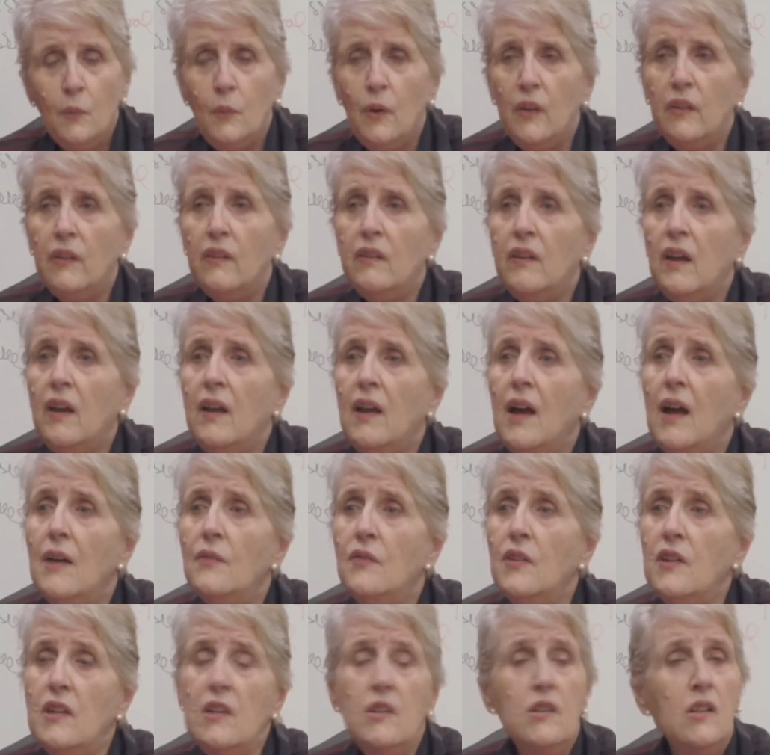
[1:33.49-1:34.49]
whether they
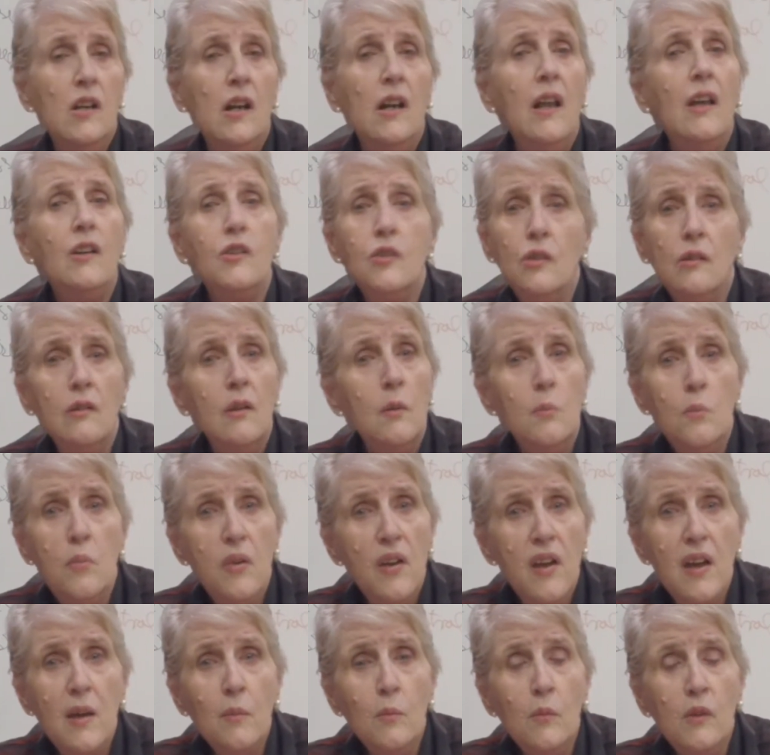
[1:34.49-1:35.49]
have an intellectual
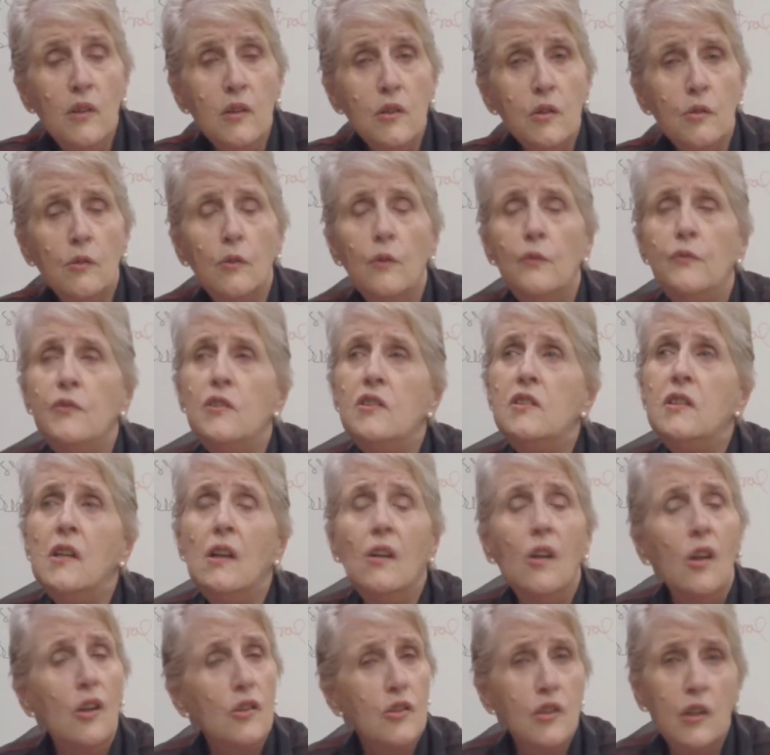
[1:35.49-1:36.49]
impairment or a
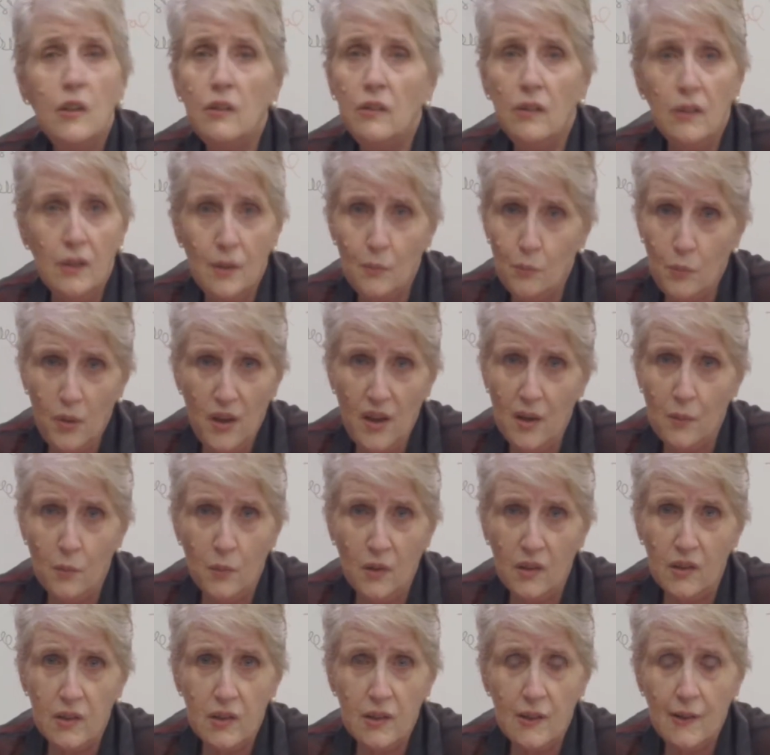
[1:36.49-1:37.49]
physiological
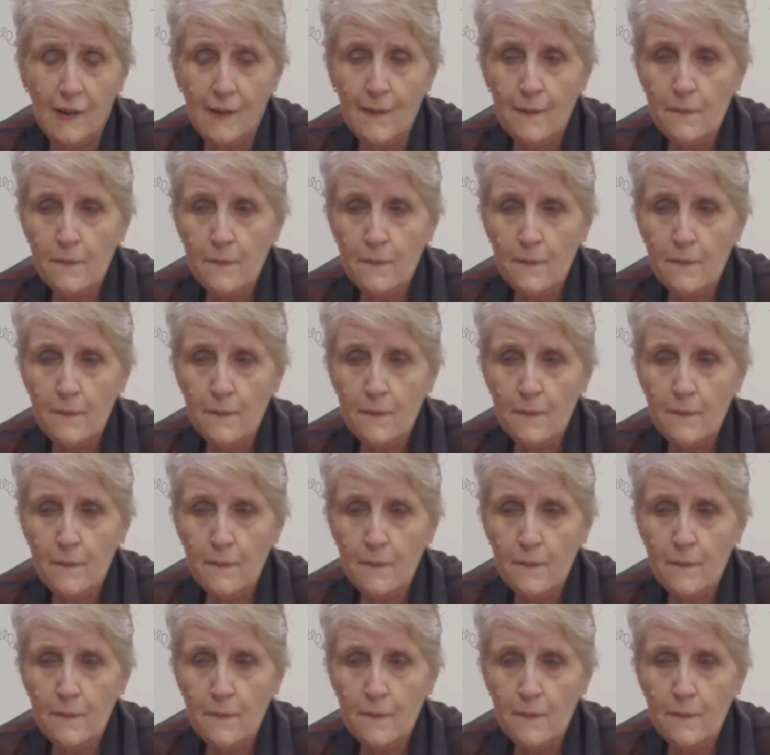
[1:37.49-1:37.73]
impairment.